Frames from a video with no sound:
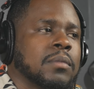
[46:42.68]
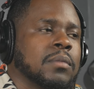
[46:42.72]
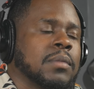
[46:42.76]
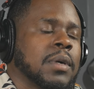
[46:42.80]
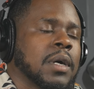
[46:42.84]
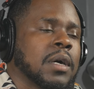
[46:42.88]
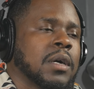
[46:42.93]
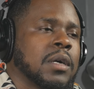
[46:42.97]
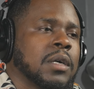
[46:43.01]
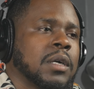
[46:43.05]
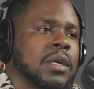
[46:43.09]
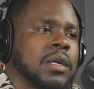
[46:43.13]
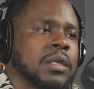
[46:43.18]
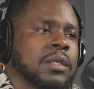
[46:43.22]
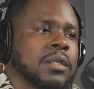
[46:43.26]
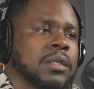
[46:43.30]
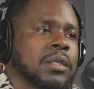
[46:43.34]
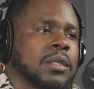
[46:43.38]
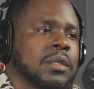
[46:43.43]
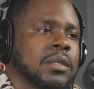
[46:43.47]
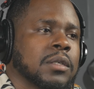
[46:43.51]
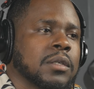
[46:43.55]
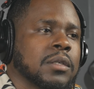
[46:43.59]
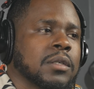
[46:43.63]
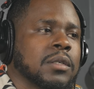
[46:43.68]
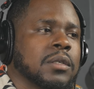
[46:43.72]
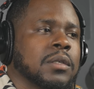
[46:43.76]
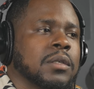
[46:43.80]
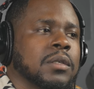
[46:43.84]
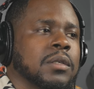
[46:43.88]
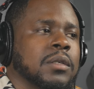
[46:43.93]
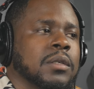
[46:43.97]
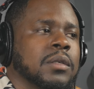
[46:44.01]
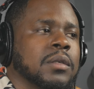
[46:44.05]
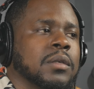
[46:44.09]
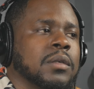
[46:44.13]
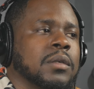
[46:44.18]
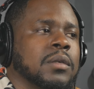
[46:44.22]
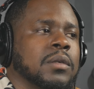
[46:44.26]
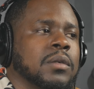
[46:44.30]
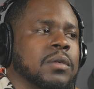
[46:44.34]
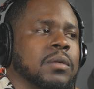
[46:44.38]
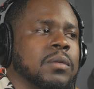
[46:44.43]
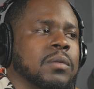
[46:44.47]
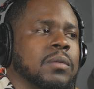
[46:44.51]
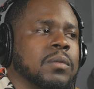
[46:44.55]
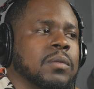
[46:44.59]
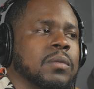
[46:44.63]
because
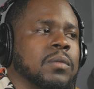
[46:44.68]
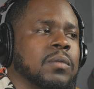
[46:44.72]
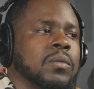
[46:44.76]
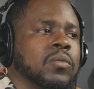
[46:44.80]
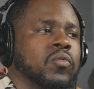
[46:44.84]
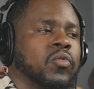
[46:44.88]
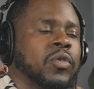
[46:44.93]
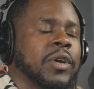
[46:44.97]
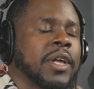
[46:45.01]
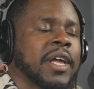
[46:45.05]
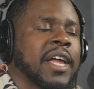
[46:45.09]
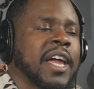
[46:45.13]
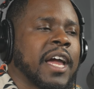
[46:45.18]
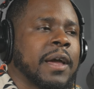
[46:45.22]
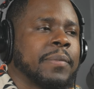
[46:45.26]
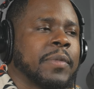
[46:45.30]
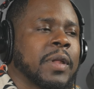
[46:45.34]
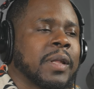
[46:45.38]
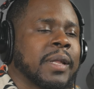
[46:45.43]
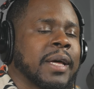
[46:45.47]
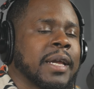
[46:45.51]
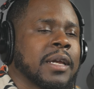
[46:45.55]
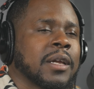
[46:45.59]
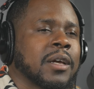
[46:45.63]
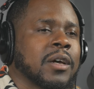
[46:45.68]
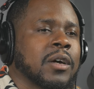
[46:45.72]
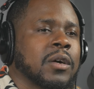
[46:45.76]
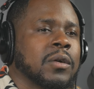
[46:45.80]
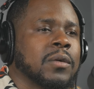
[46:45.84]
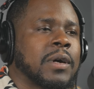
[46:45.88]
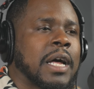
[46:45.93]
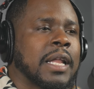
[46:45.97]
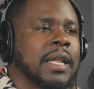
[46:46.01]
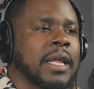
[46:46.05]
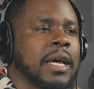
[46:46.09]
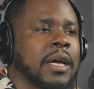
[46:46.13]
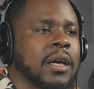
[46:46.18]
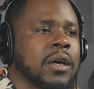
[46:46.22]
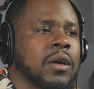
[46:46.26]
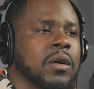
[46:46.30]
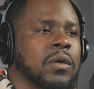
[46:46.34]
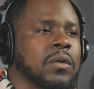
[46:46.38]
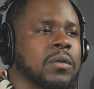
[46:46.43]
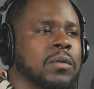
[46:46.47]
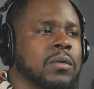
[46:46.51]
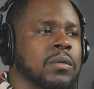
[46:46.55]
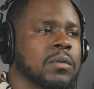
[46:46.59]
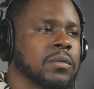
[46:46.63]
when it came to letting go, I let
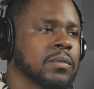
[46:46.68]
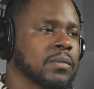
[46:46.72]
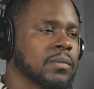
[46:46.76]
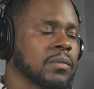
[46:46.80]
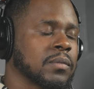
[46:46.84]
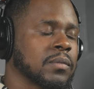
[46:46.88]
go.